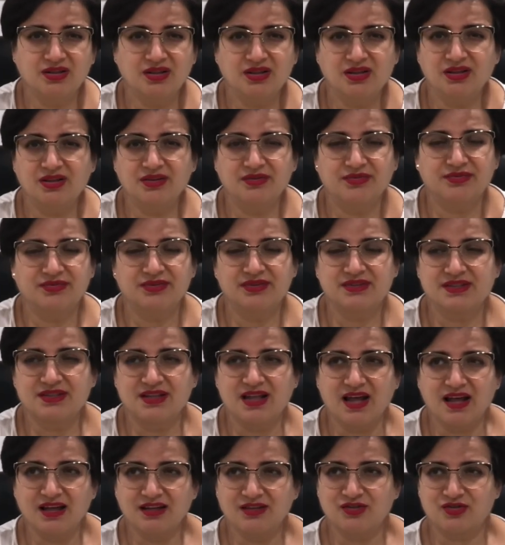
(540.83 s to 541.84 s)
If it's
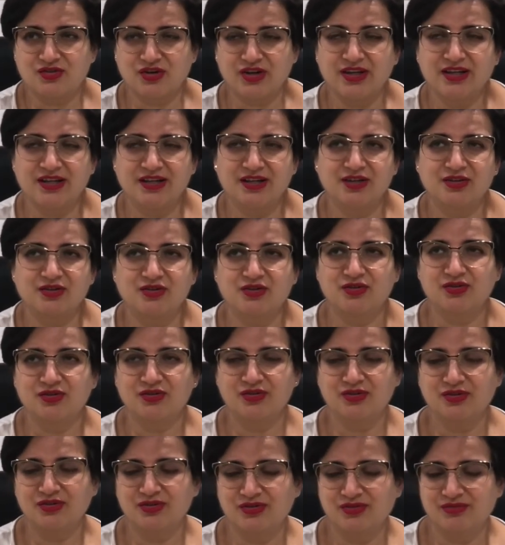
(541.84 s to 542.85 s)
not trained and
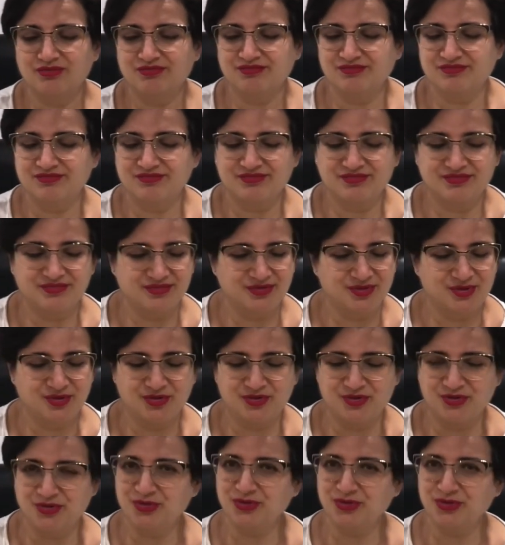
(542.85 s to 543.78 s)
your New